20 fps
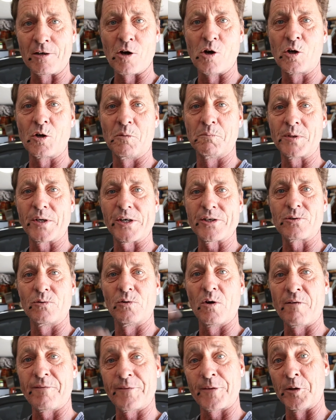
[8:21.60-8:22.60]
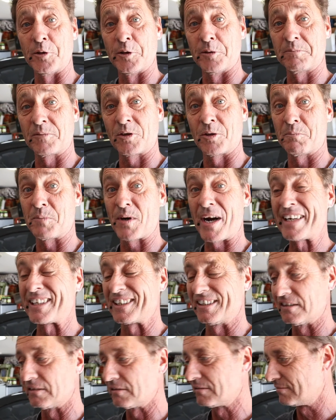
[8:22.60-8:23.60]
aircon compressor off the
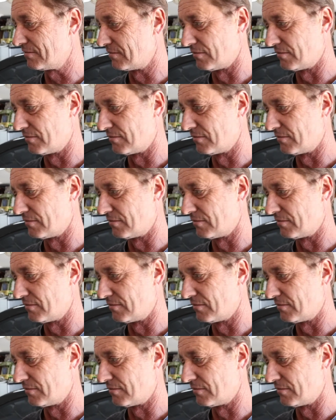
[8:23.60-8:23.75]
bracket